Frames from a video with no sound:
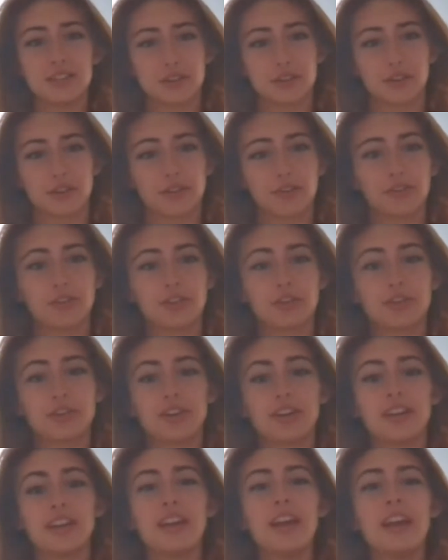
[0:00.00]
your third
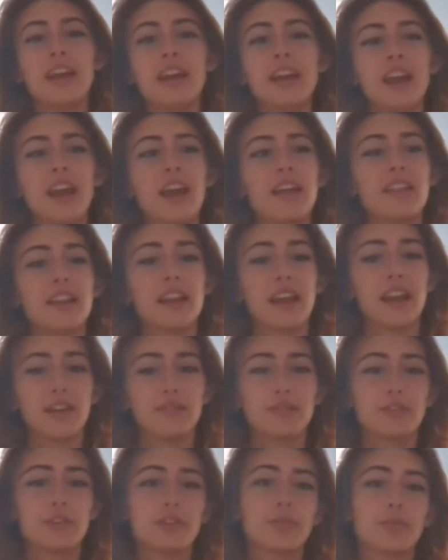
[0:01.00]
degree. And then
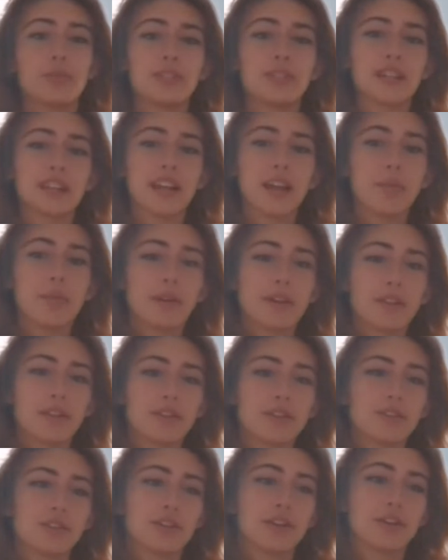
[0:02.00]
once I get my
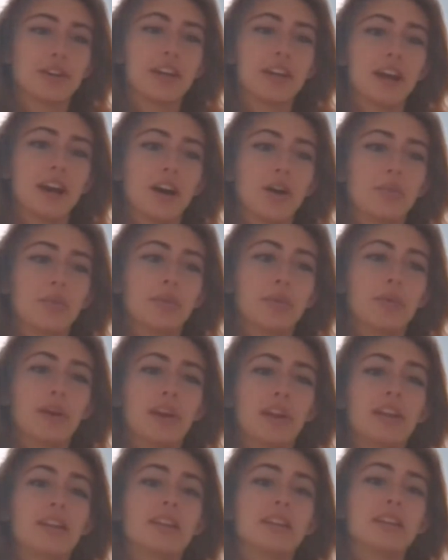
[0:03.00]
third degree, I'll be
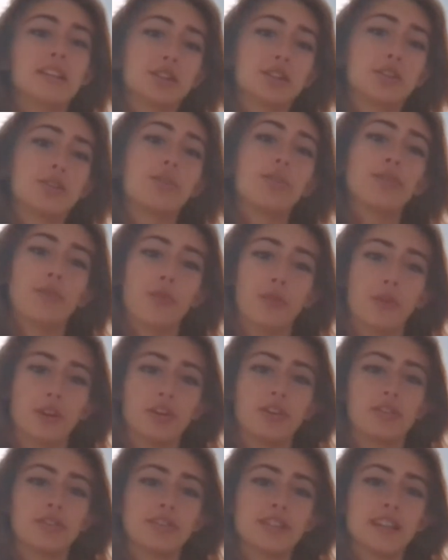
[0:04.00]
waiting an additional 4
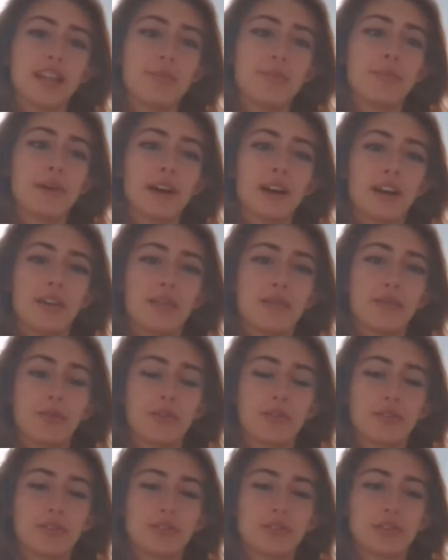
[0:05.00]
years to get my
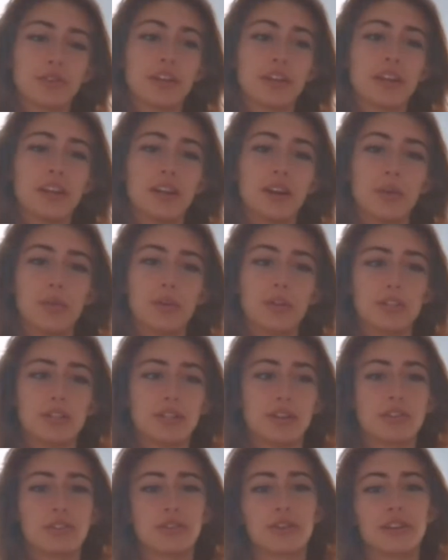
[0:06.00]
fourth degree, which
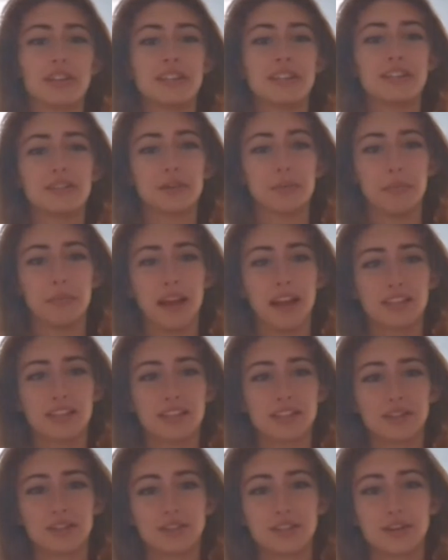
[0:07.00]
is also considered
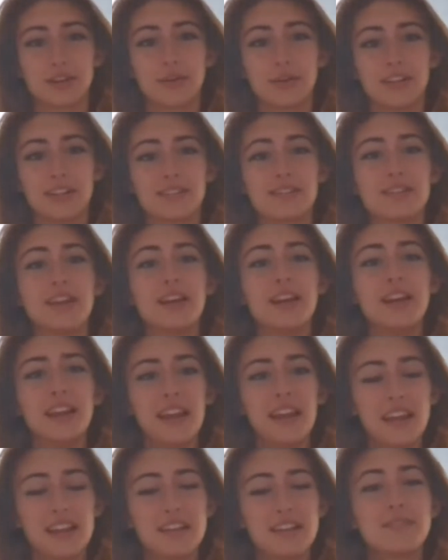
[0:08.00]
master. So it is
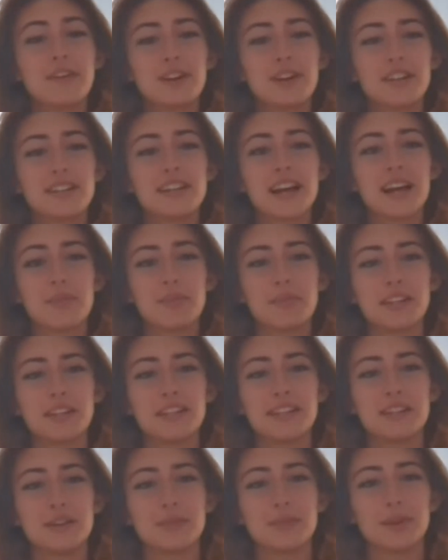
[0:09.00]
very time
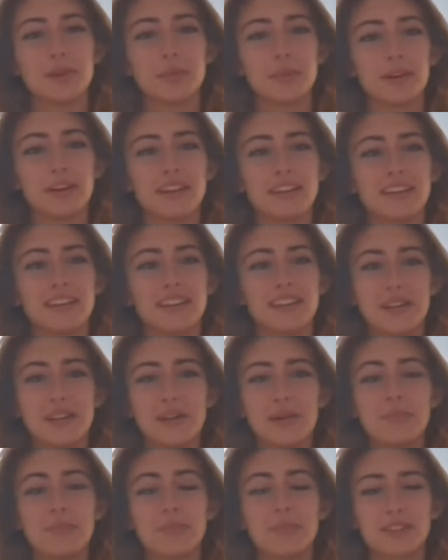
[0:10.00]
consuming, but
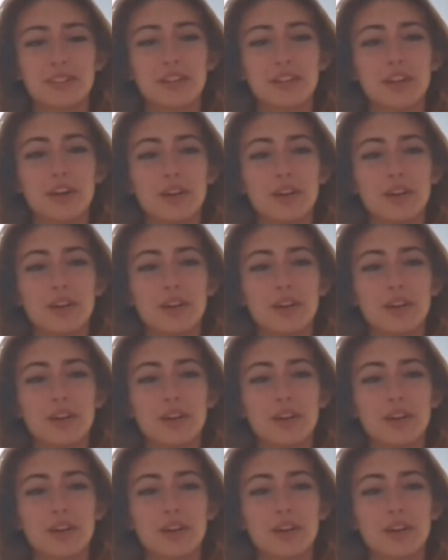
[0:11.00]
there's a lot